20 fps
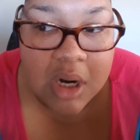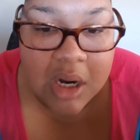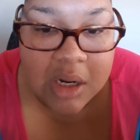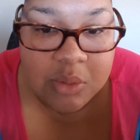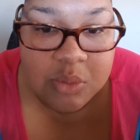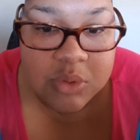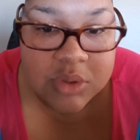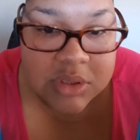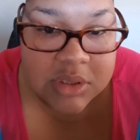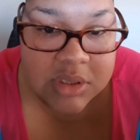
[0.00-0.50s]
I
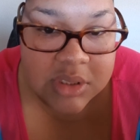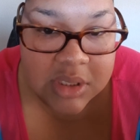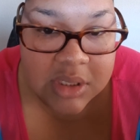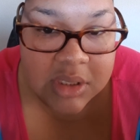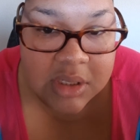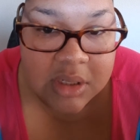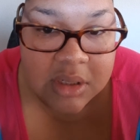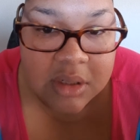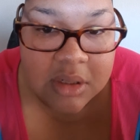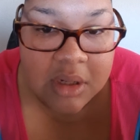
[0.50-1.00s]
was
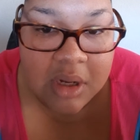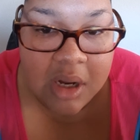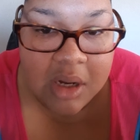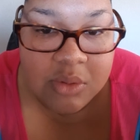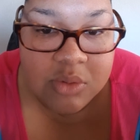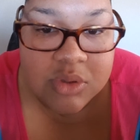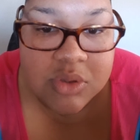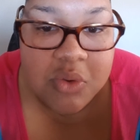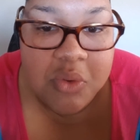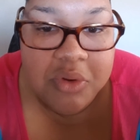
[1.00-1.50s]
needing. I
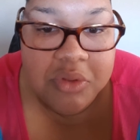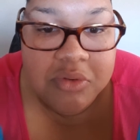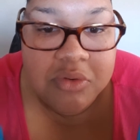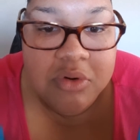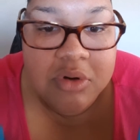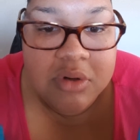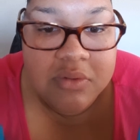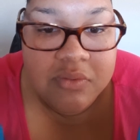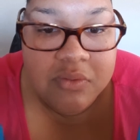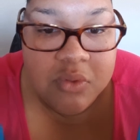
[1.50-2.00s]
was going
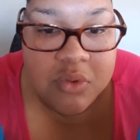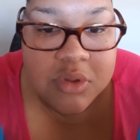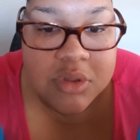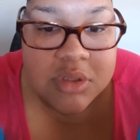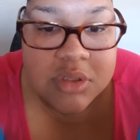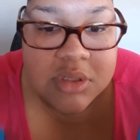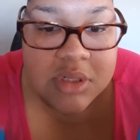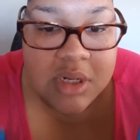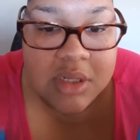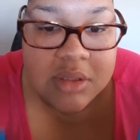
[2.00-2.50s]
through a
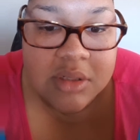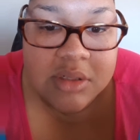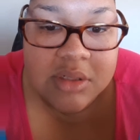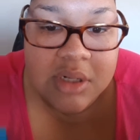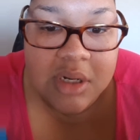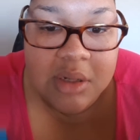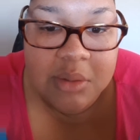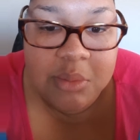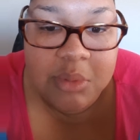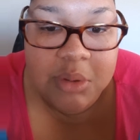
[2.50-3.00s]
divorce at the
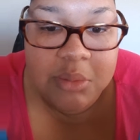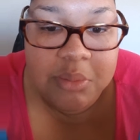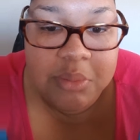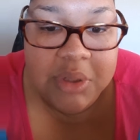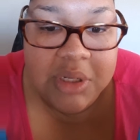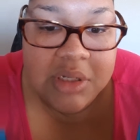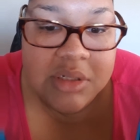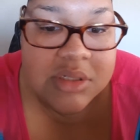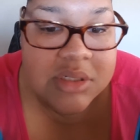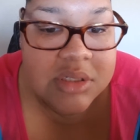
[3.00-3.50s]
time, and
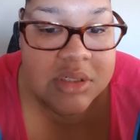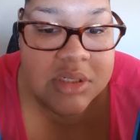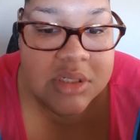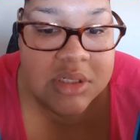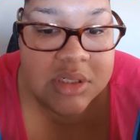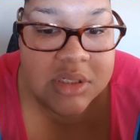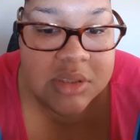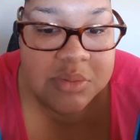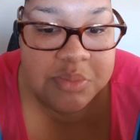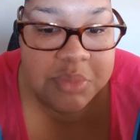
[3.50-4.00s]

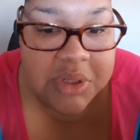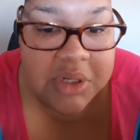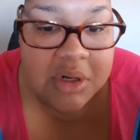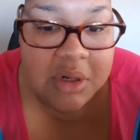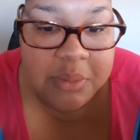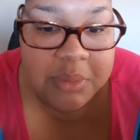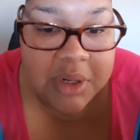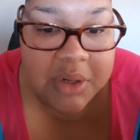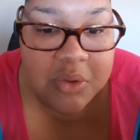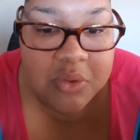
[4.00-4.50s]
being
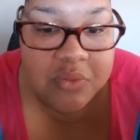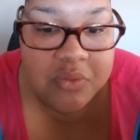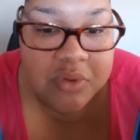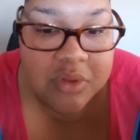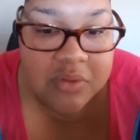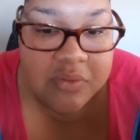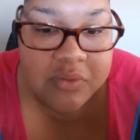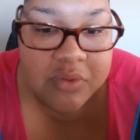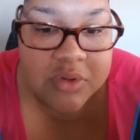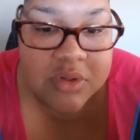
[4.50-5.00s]
on my own for
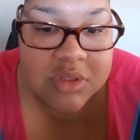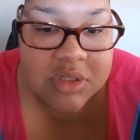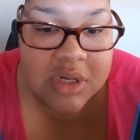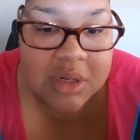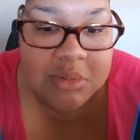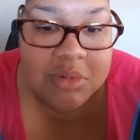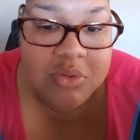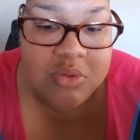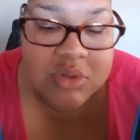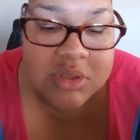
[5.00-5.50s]
the first
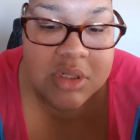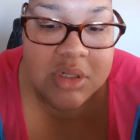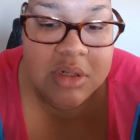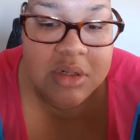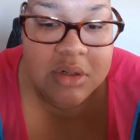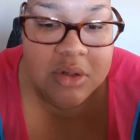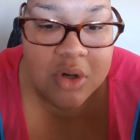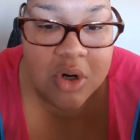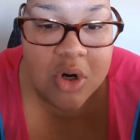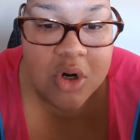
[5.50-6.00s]
time, it was a
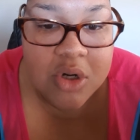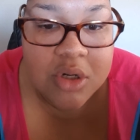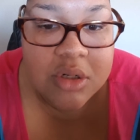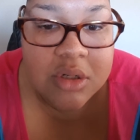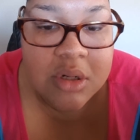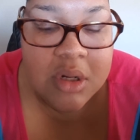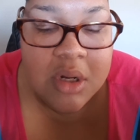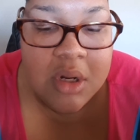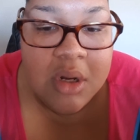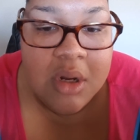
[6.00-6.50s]
little hard.
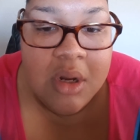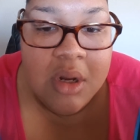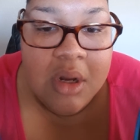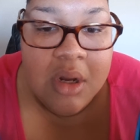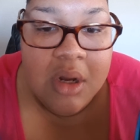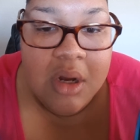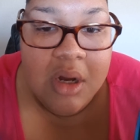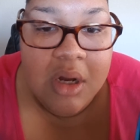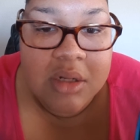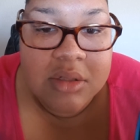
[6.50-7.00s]

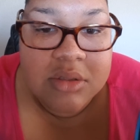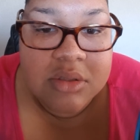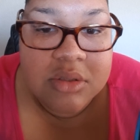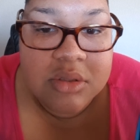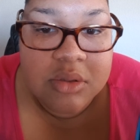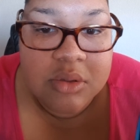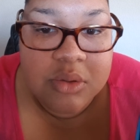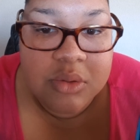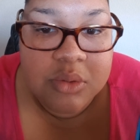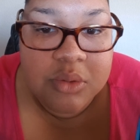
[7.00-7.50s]
And
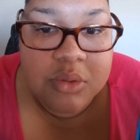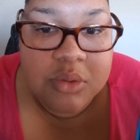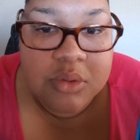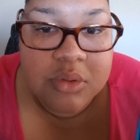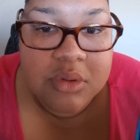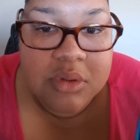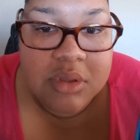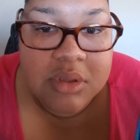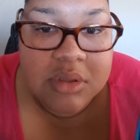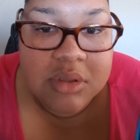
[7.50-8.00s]
so
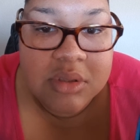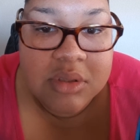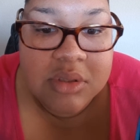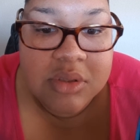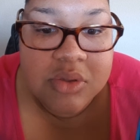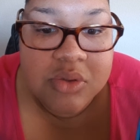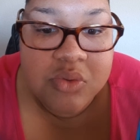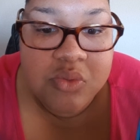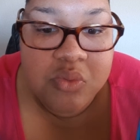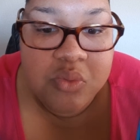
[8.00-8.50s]

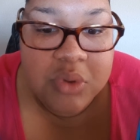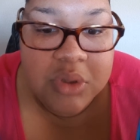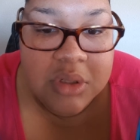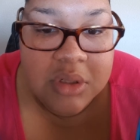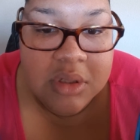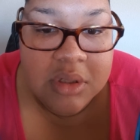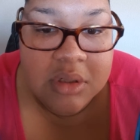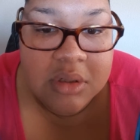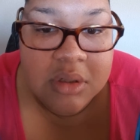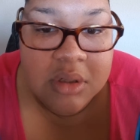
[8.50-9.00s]
this
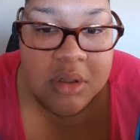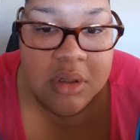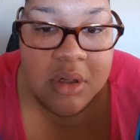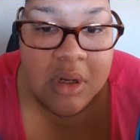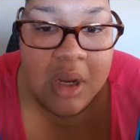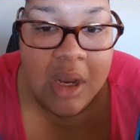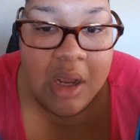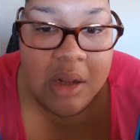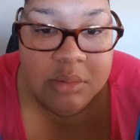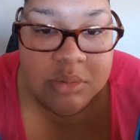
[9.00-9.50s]
really
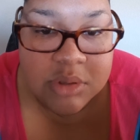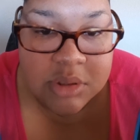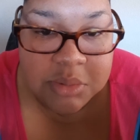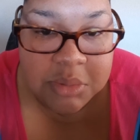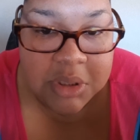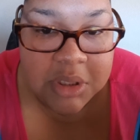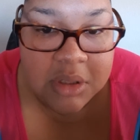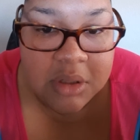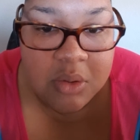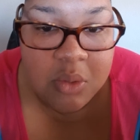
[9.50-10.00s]
helped
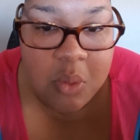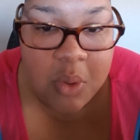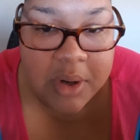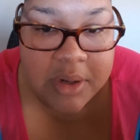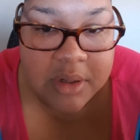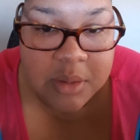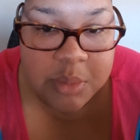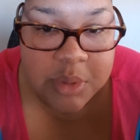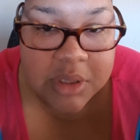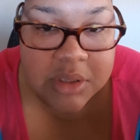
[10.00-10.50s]
me
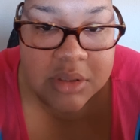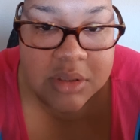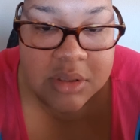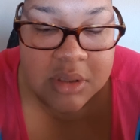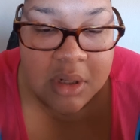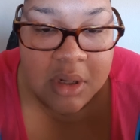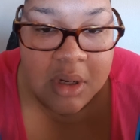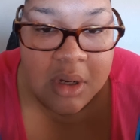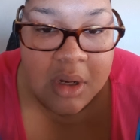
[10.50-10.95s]
quite a bit.